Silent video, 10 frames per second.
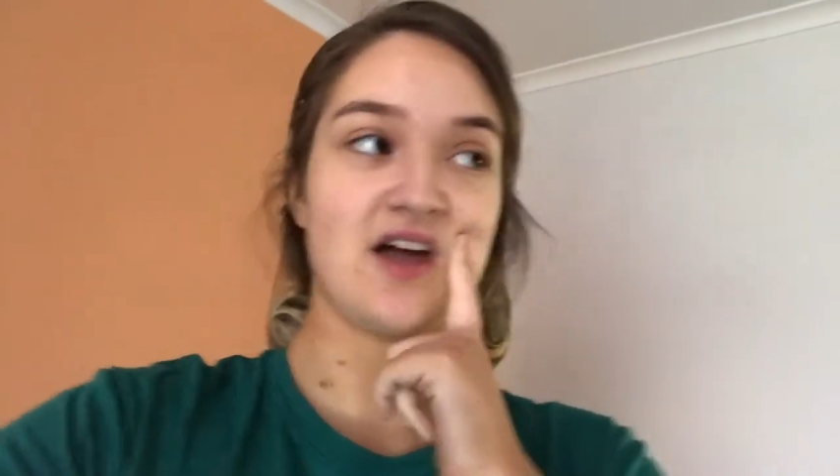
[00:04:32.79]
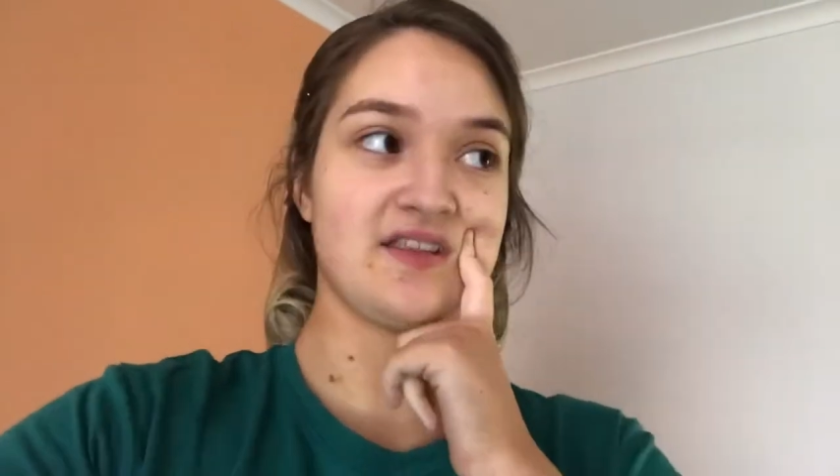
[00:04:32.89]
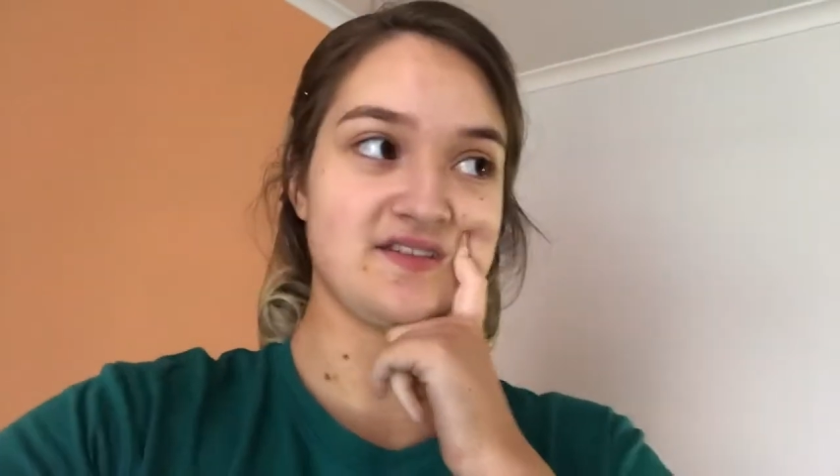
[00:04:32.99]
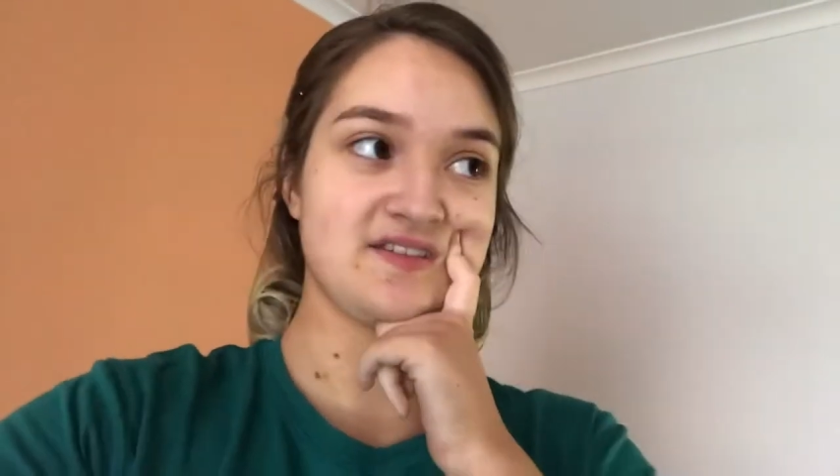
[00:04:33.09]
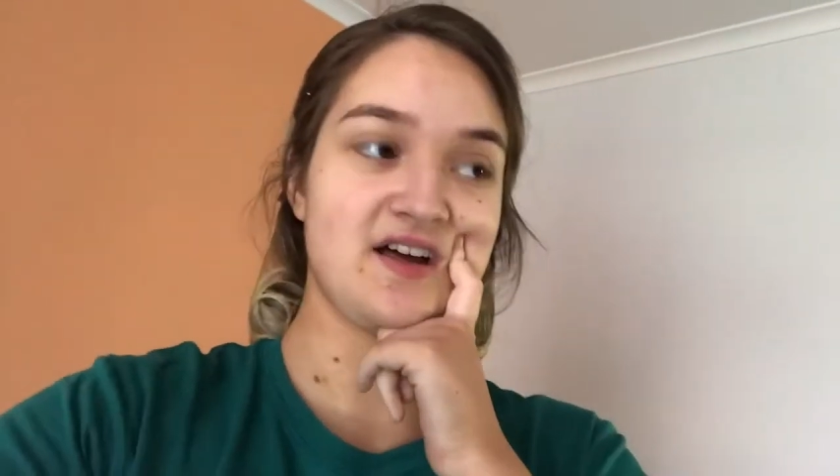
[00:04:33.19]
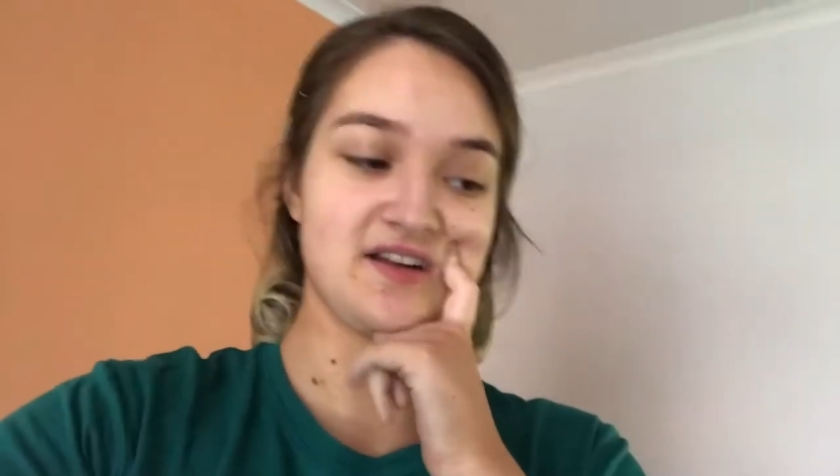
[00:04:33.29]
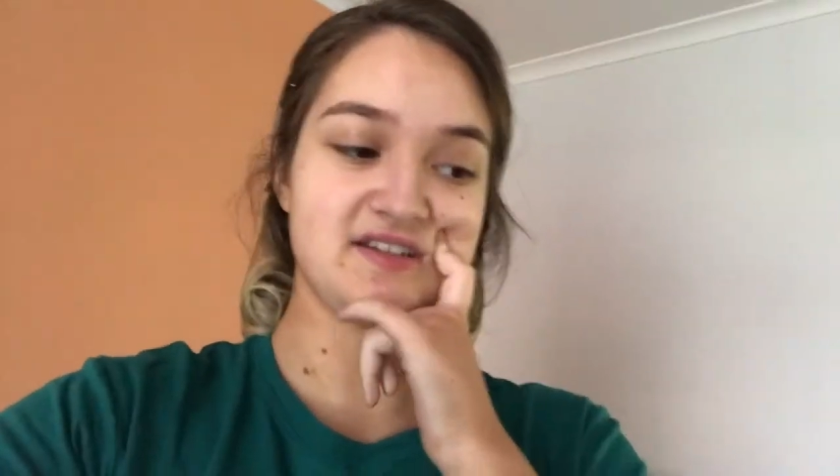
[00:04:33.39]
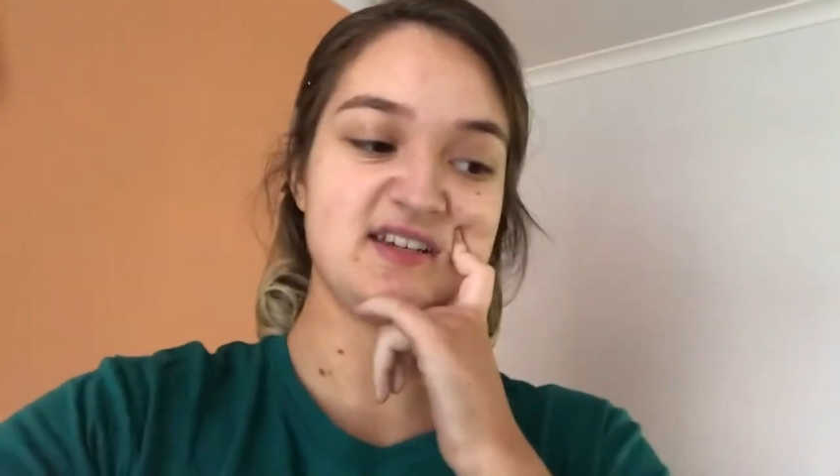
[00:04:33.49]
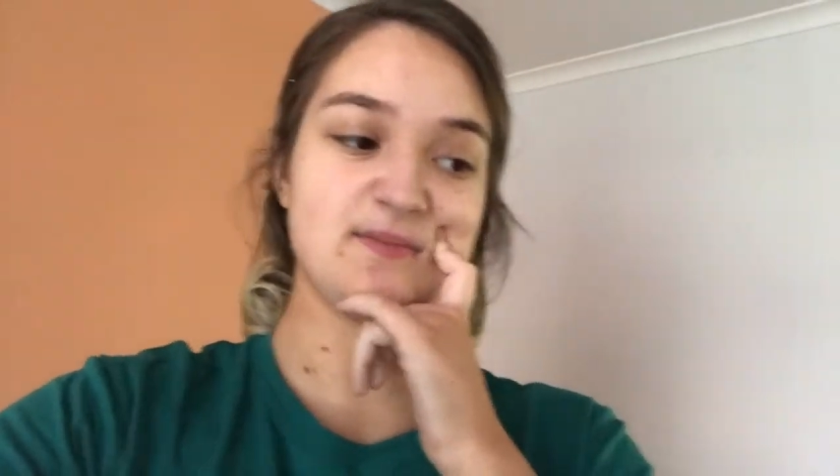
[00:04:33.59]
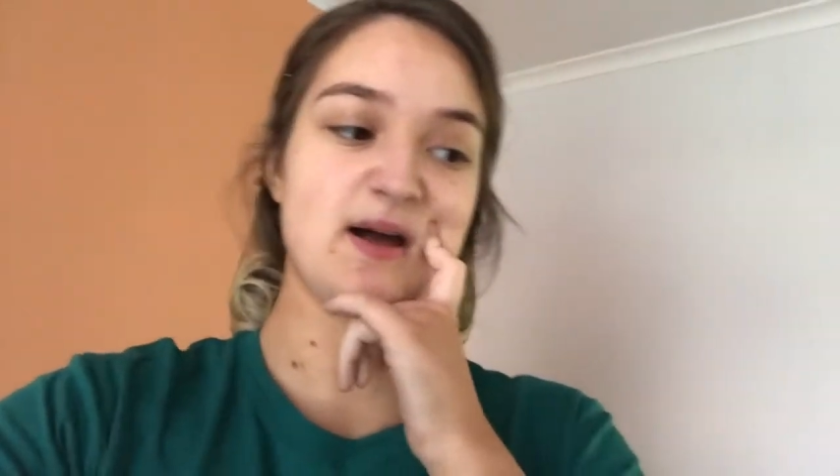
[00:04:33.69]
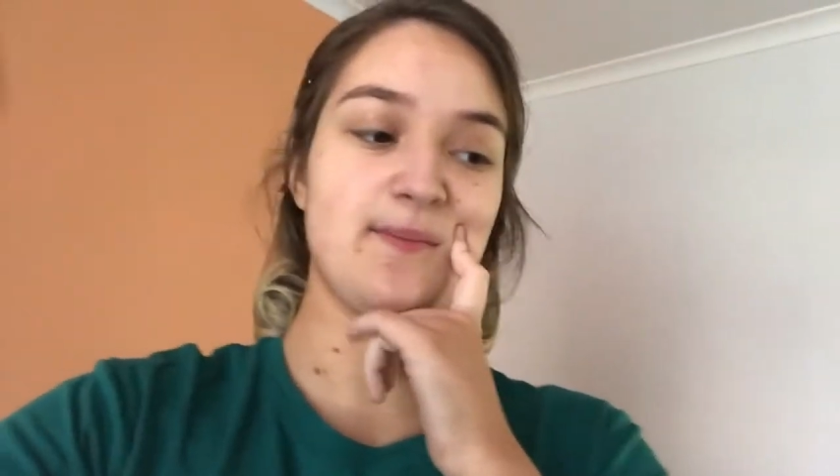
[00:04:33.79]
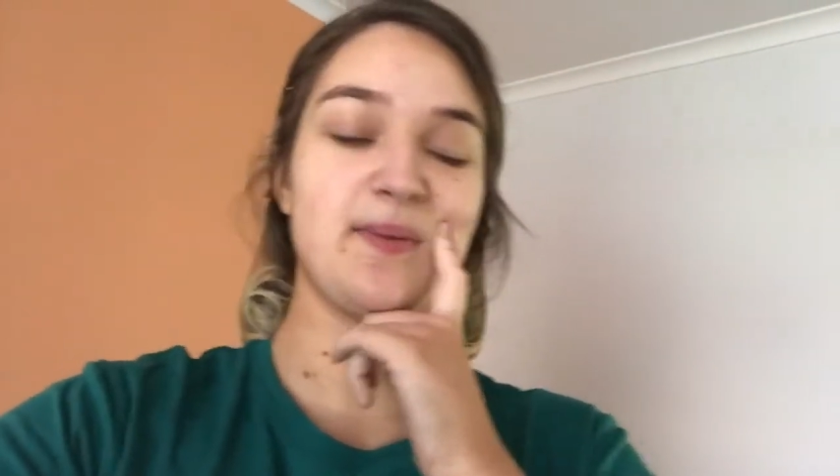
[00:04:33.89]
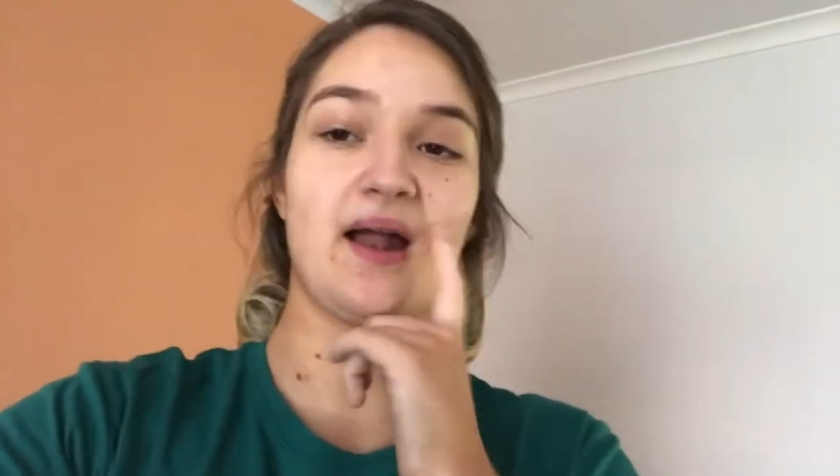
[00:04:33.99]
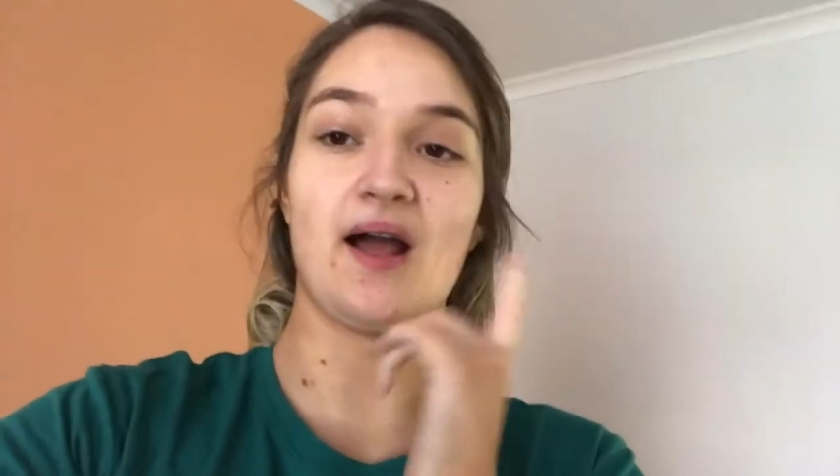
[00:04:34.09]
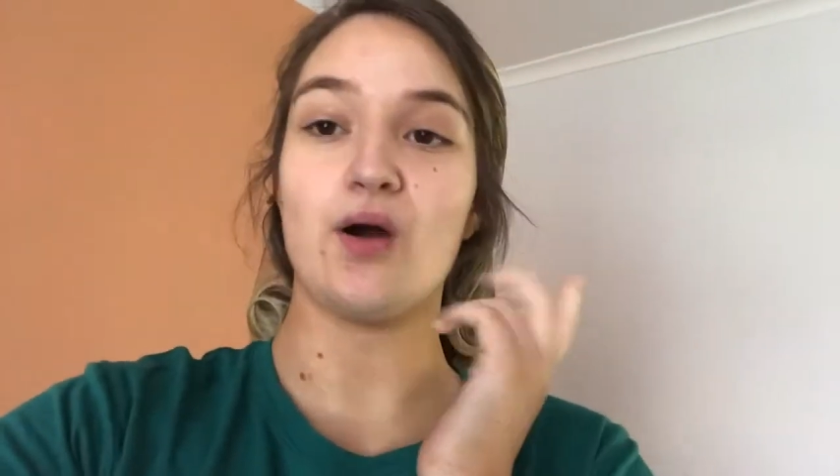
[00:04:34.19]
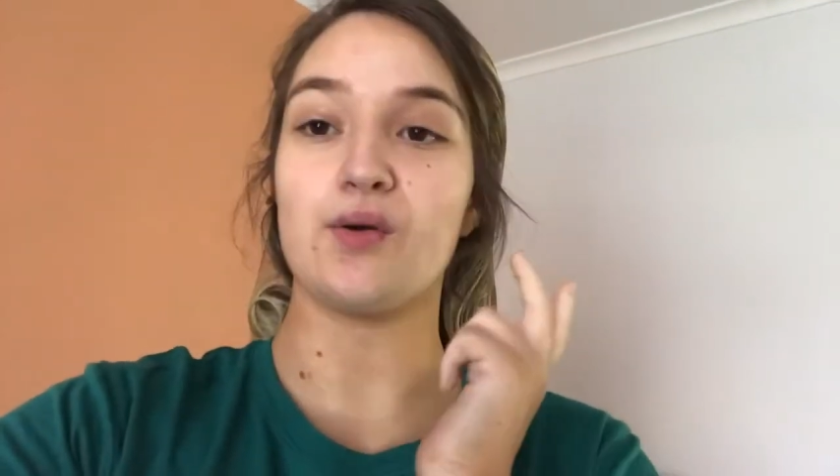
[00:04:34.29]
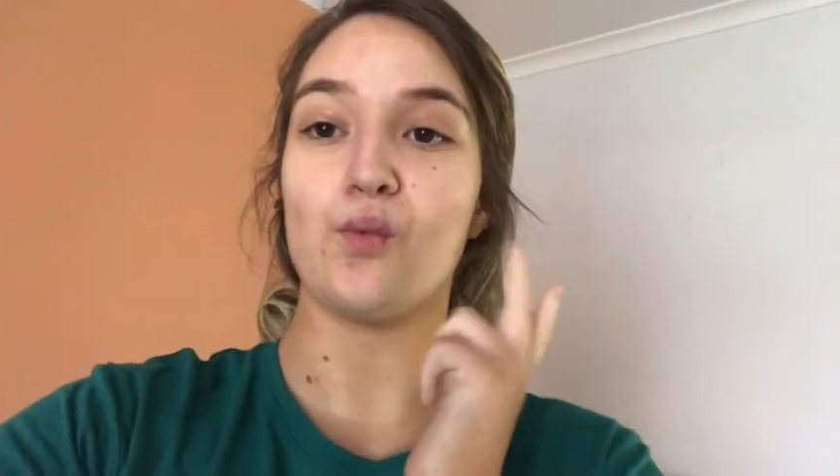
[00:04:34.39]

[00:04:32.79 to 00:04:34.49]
this is kind of TMI, but I got a